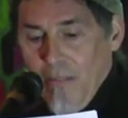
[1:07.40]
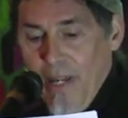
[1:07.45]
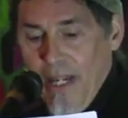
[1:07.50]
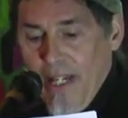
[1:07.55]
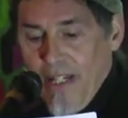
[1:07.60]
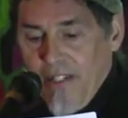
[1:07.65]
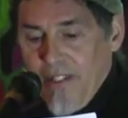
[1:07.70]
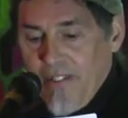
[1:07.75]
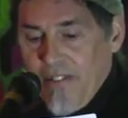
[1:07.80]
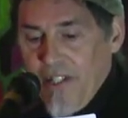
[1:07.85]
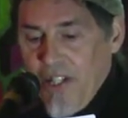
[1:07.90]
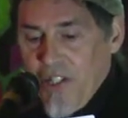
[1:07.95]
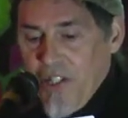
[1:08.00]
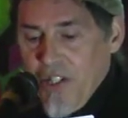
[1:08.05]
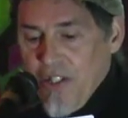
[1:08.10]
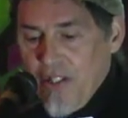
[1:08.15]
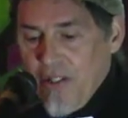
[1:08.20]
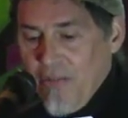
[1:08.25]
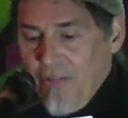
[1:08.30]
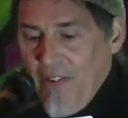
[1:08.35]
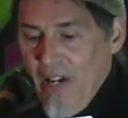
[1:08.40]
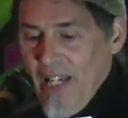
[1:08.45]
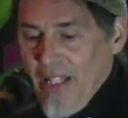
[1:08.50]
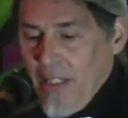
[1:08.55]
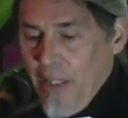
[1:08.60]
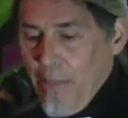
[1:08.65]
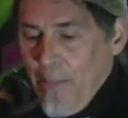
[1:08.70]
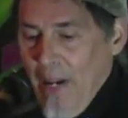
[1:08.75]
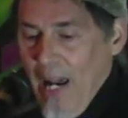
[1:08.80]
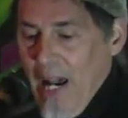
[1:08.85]
Made a decision to
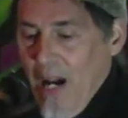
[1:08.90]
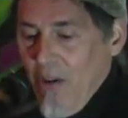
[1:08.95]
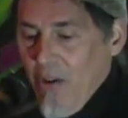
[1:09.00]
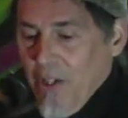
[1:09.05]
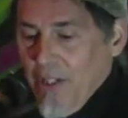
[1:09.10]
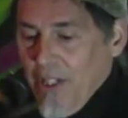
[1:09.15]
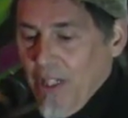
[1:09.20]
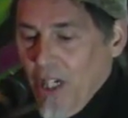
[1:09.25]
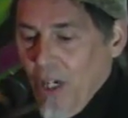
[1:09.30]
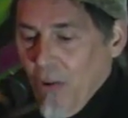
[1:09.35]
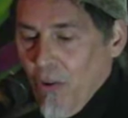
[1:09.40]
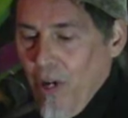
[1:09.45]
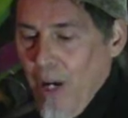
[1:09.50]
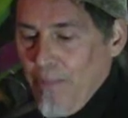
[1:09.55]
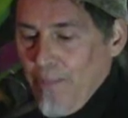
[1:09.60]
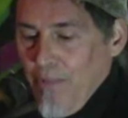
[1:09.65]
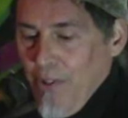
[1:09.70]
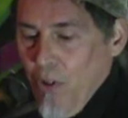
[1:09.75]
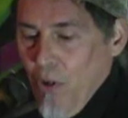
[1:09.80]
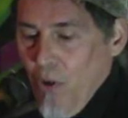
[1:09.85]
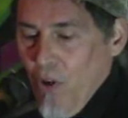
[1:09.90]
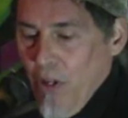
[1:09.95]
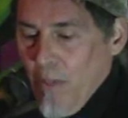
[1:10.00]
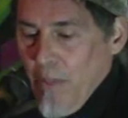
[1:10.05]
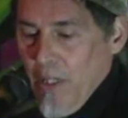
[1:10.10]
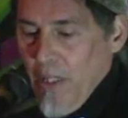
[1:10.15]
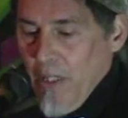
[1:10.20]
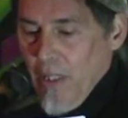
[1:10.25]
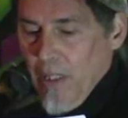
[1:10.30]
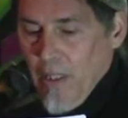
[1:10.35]
fight the power, the corrupt
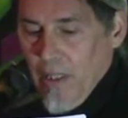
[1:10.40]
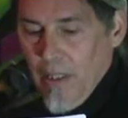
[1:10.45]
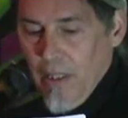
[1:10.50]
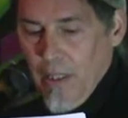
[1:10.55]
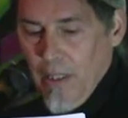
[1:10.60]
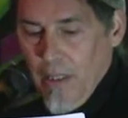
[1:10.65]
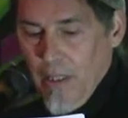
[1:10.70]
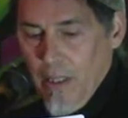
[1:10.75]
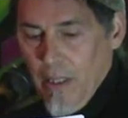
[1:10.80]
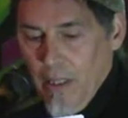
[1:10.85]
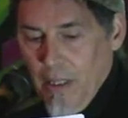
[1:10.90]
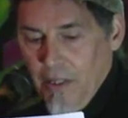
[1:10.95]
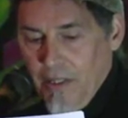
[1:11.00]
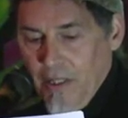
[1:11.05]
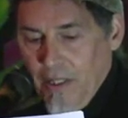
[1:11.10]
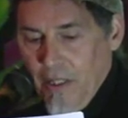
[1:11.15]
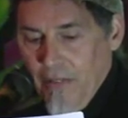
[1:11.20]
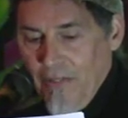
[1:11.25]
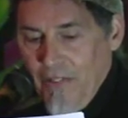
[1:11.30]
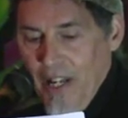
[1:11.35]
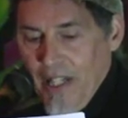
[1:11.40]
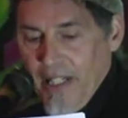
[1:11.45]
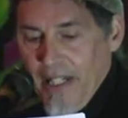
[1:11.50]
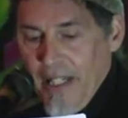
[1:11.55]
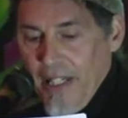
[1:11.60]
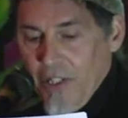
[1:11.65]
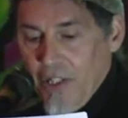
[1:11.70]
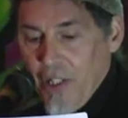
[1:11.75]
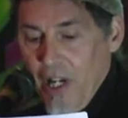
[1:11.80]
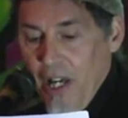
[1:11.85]
normal, to defend
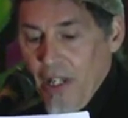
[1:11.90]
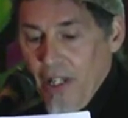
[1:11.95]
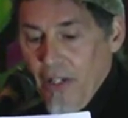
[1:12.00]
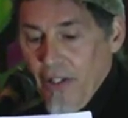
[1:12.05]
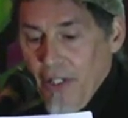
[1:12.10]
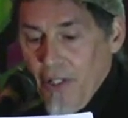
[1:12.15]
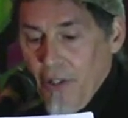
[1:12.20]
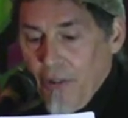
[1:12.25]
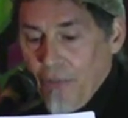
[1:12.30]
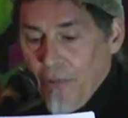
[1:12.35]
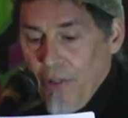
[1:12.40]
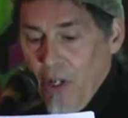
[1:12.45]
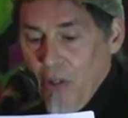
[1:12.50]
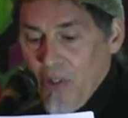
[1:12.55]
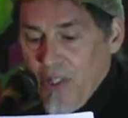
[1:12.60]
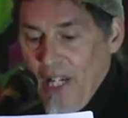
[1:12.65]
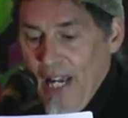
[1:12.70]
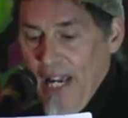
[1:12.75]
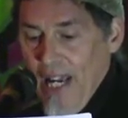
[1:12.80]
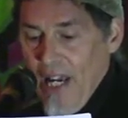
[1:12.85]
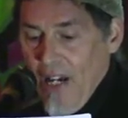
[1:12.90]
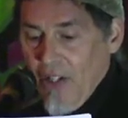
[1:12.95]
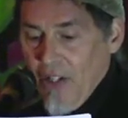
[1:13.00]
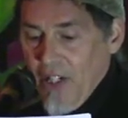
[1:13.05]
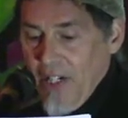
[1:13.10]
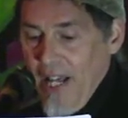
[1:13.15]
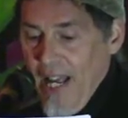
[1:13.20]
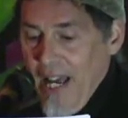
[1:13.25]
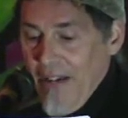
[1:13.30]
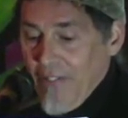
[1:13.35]
each other and throw
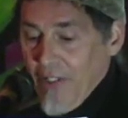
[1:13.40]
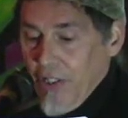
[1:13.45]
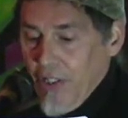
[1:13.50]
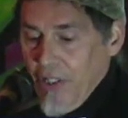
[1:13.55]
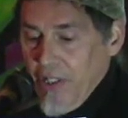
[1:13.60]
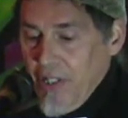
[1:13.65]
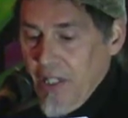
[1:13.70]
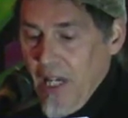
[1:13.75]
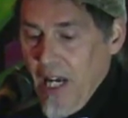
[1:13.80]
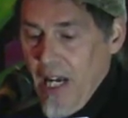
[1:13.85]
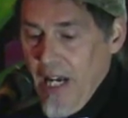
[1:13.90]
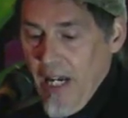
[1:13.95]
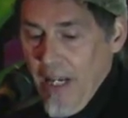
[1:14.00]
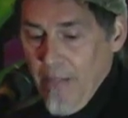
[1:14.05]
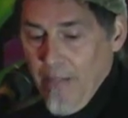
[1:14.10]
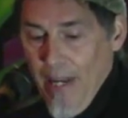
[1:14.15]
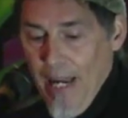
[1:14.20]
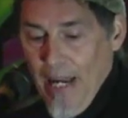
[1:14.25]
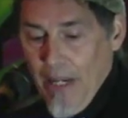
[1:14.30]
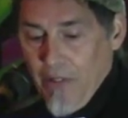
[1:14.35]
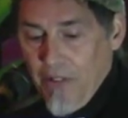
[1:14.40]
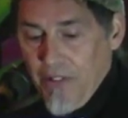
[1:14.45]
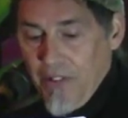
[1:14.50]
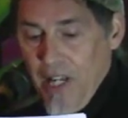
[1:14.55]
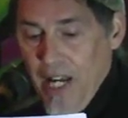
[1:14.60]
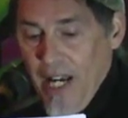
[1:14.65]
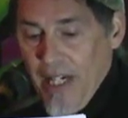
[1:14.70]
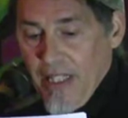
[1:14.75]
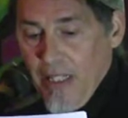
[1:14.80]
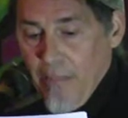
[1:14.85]
down and have a good time,
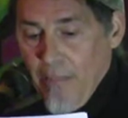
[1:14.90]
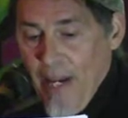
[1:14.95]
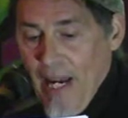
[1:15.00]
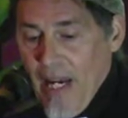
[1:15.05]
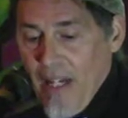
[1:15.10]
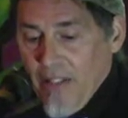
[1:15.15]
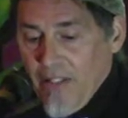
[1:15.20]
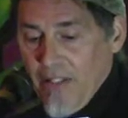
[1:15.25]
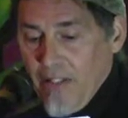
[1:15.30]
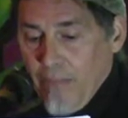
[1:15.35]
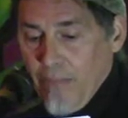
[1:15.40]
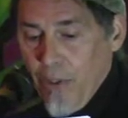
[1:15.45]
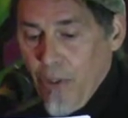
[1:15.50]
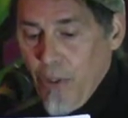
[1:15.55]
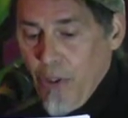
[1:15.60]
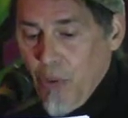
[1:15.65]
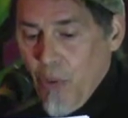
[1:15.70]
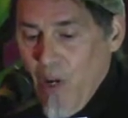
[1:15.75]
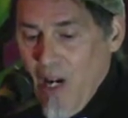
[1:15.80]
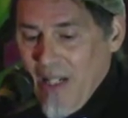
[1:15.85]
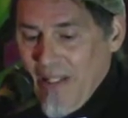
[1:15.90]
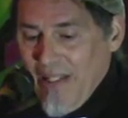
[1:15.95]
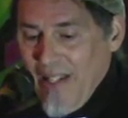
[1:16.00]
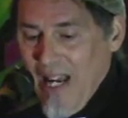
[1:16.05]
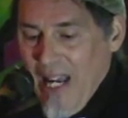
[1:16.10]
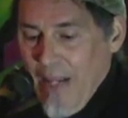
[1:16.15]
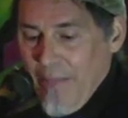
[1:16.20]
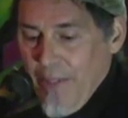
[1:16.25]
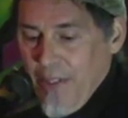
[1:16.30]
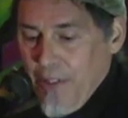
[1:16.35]
outside the bounds of bourgeois
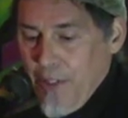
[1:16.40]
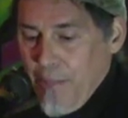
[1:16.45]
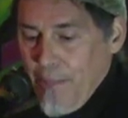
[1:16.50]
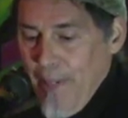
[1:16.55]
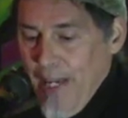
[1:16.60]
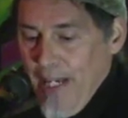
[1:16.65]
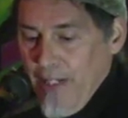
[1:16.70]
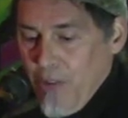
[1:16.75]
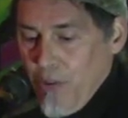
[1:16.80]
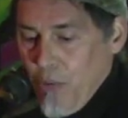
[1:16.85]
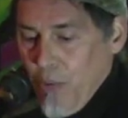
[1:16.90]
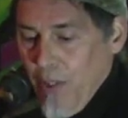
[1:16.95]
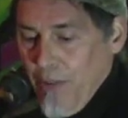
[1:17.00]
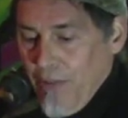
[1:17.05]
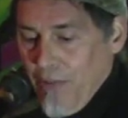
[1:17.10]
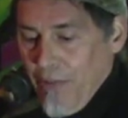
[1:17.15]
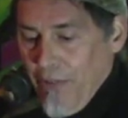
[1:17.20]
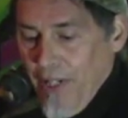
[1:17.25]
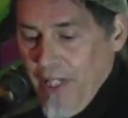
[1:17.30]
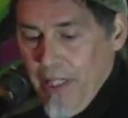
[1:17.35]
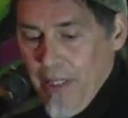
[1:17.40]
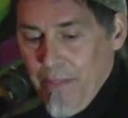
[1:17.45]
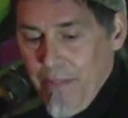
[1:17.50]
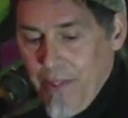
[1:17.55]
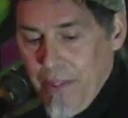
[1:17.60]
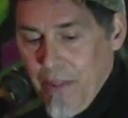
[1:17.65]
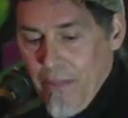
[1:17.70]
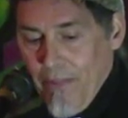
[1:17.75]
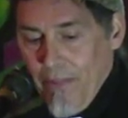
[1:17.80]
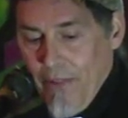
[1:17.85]
time and space where
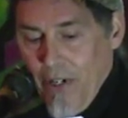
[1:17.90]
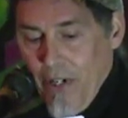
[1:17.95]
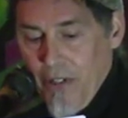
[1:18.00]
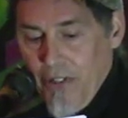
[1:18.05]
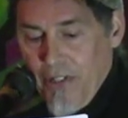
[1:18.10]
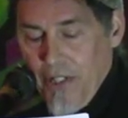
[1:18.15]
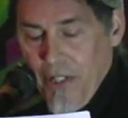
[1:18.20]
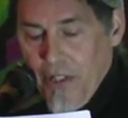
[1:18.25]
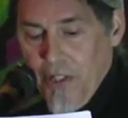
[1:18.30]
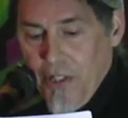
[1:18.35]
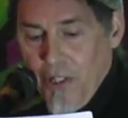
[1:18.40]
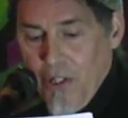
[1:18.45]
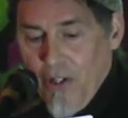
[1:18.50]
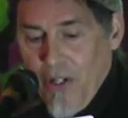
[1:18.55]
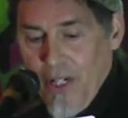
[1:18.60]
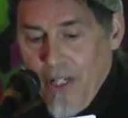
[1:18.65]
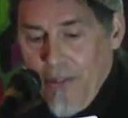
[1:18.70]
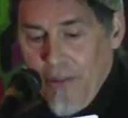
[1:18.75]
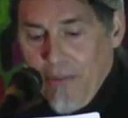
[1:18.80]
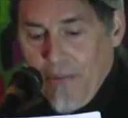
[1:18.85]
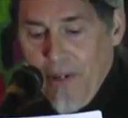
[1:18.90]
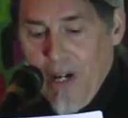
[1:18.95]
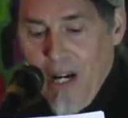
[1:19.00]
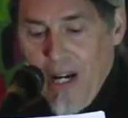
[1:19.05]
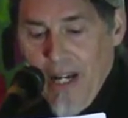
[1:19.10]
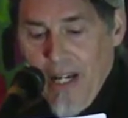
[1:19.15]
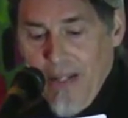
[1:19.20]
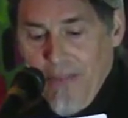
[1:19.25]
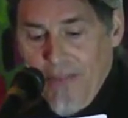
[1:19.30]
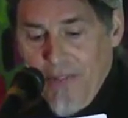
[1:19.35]
freedom subverts and joy
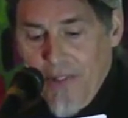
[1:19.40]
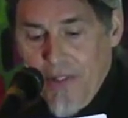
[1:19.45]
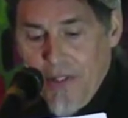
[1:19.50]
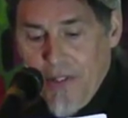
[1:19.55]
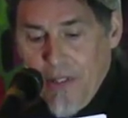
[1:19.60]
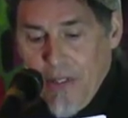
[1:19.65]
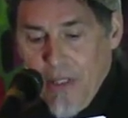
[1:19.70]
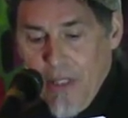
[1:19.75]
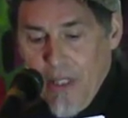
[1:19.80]
thrives.